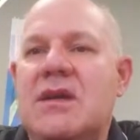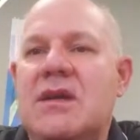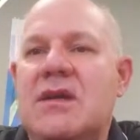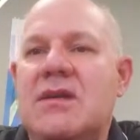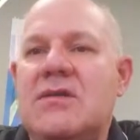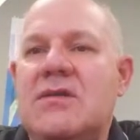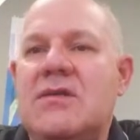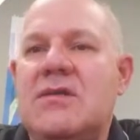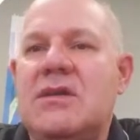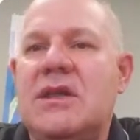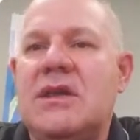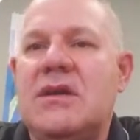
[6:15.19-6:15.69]

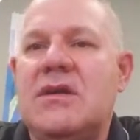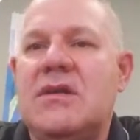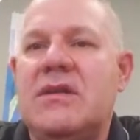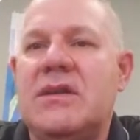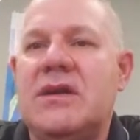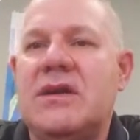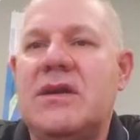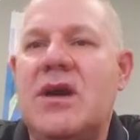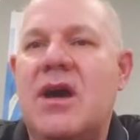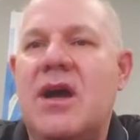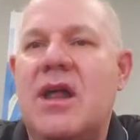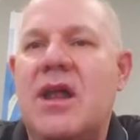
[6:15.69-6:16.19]
You click on the
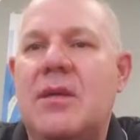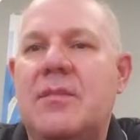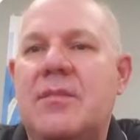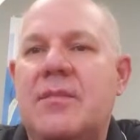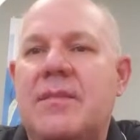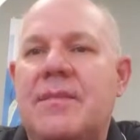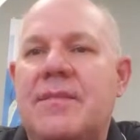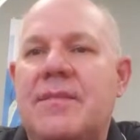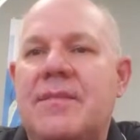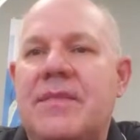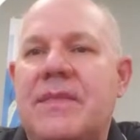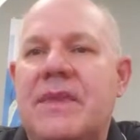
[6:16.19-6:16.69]

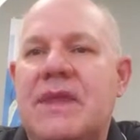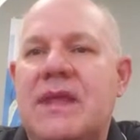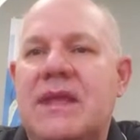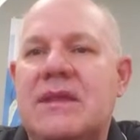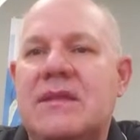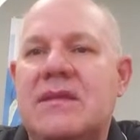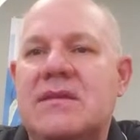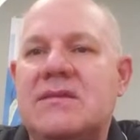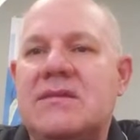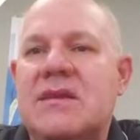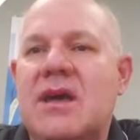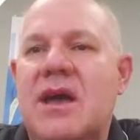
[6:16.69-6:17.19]
column
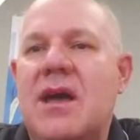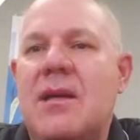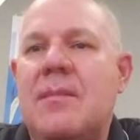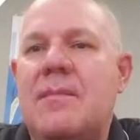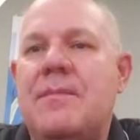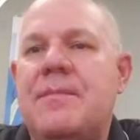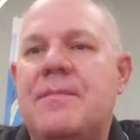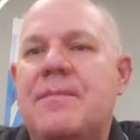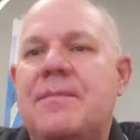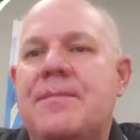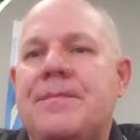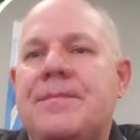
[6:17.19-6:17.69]
at the
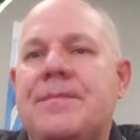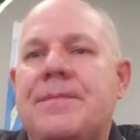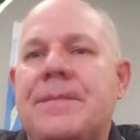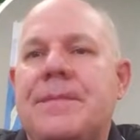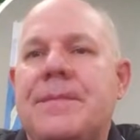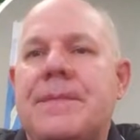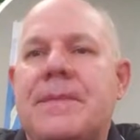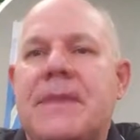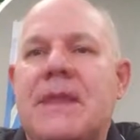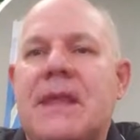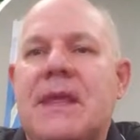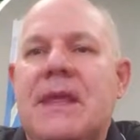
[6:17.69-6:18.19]
top,
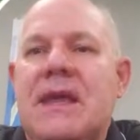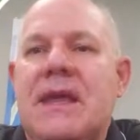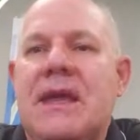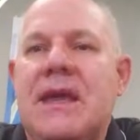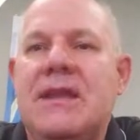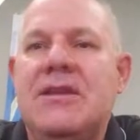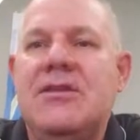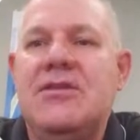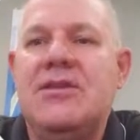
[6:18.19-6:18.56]
and you